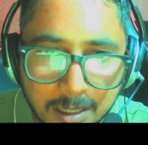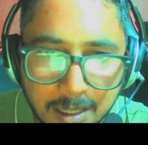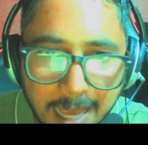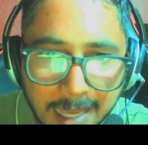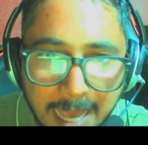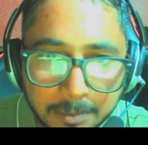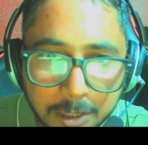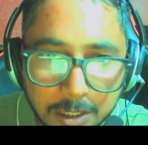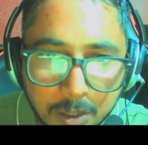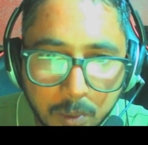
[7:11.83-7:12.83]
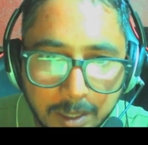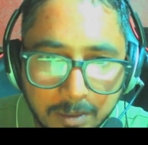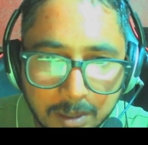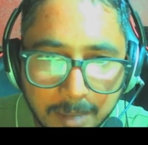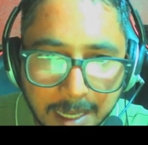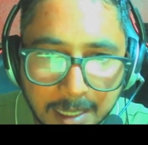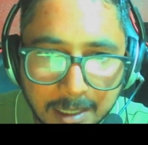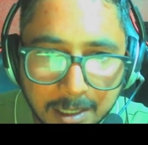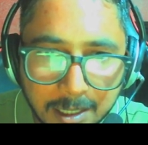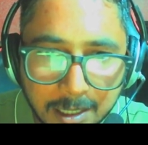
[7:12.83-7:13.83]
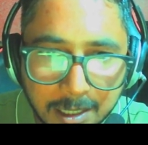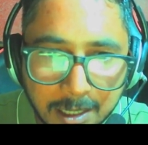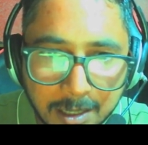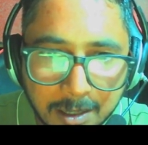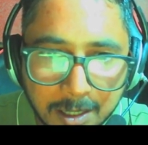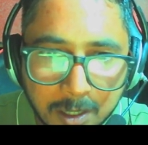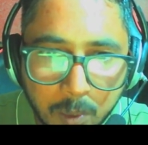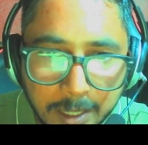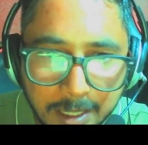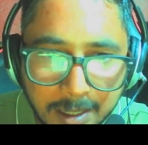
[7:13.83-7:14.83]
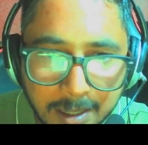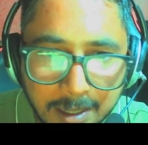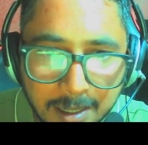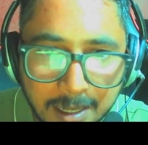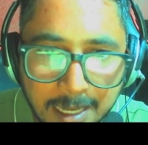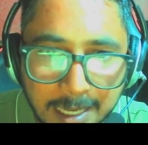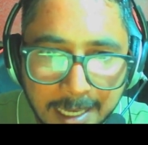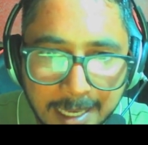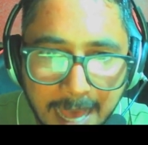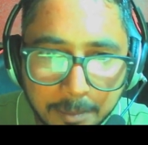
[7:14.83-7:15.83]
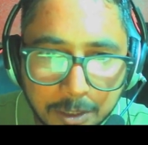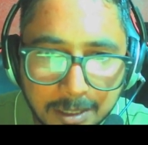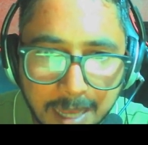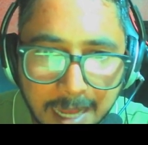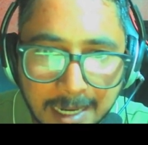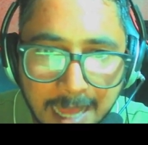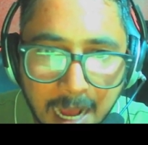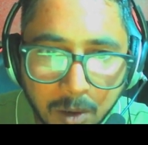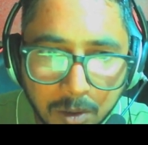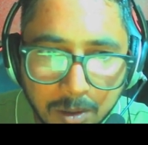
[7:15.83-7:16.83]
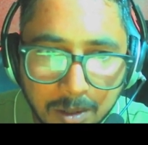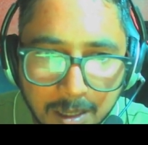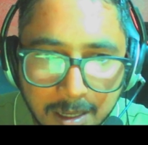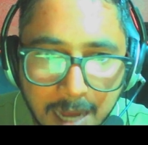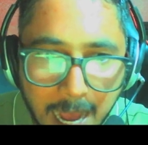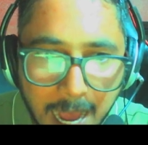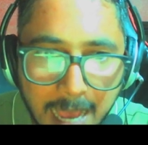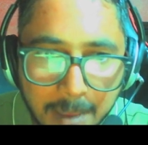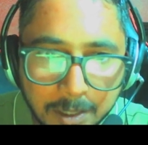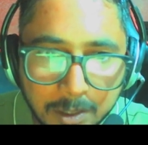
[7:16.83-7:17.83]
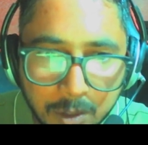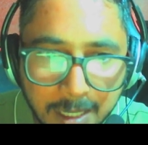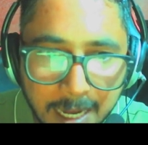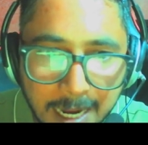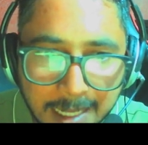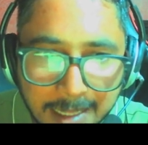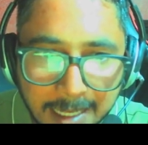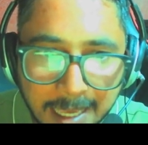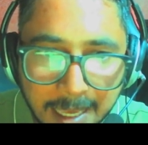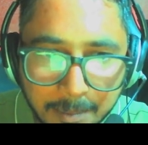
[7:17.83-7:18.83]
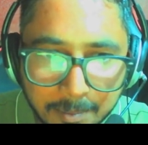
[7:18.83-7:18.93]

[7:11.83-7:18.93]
I captured the queen with my queen. He captured, and now I am a rook ahead in the game.